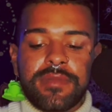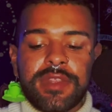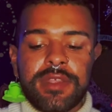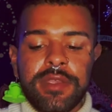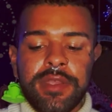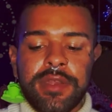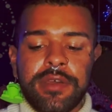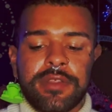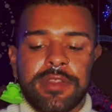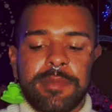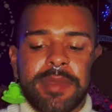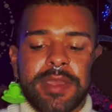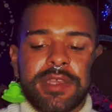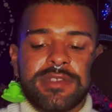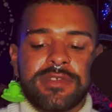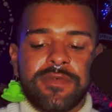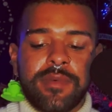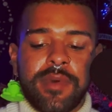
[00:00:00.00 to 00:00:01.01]
you know, the
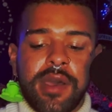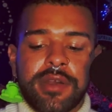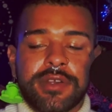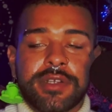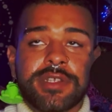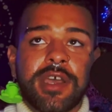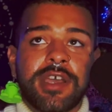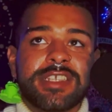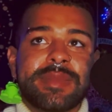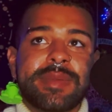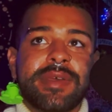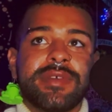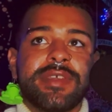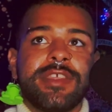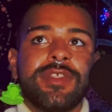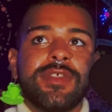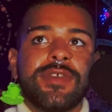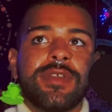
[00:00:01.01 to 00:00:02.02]
page of water talks about
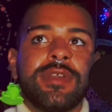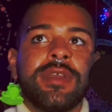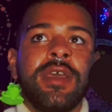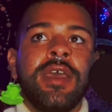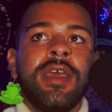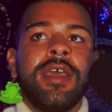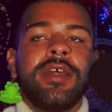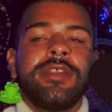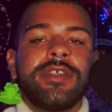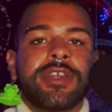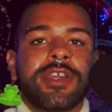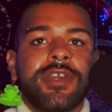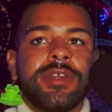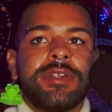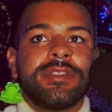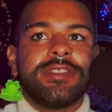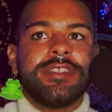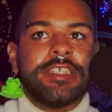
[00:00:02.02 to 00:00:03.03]
either the
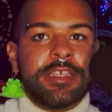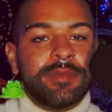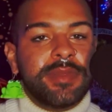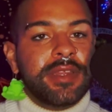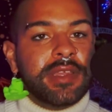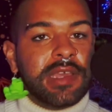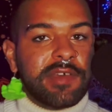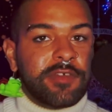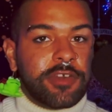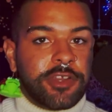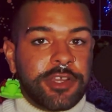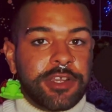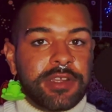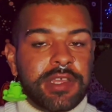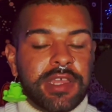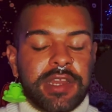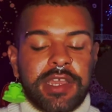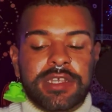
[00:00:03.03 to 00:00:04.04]
current deepening of a
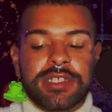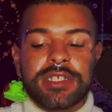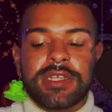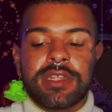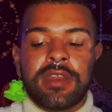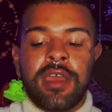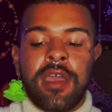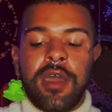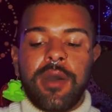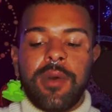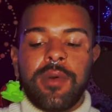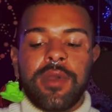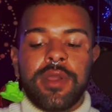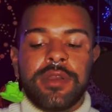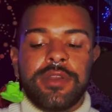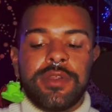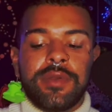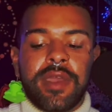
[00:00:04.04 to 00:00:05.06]
current connection or
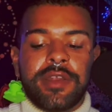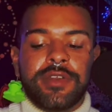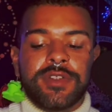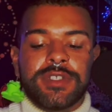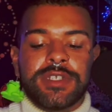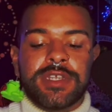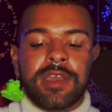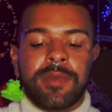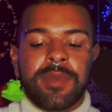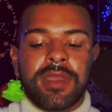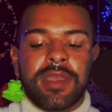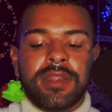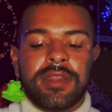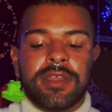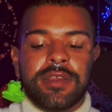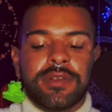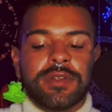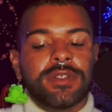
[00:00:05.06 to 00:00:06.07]
a new energy coming in
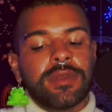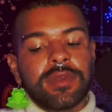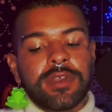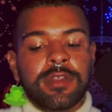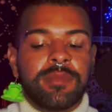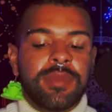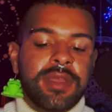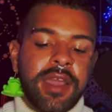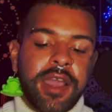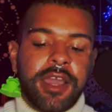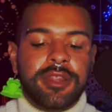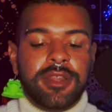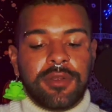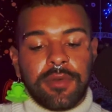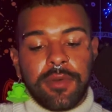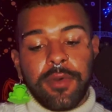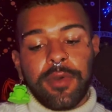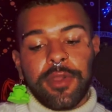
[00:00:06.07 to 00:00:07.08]
here. So it can be
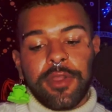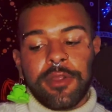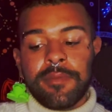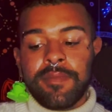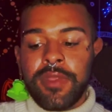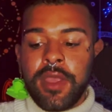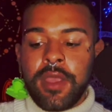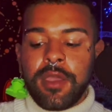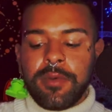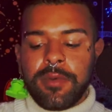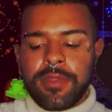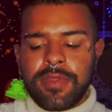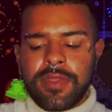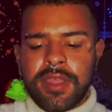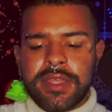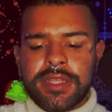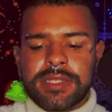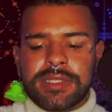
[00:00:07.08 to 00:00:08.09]
either or with
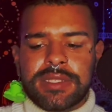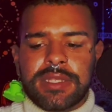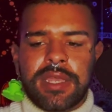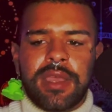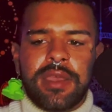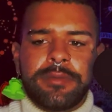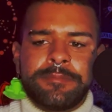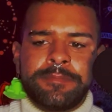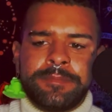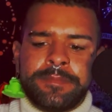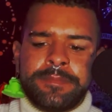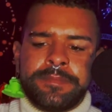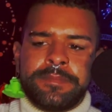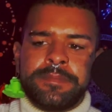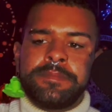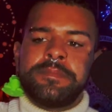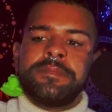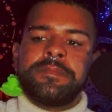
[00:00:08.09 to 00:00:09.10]
this.
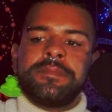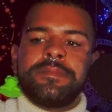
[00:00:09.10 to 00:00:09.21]
Mm,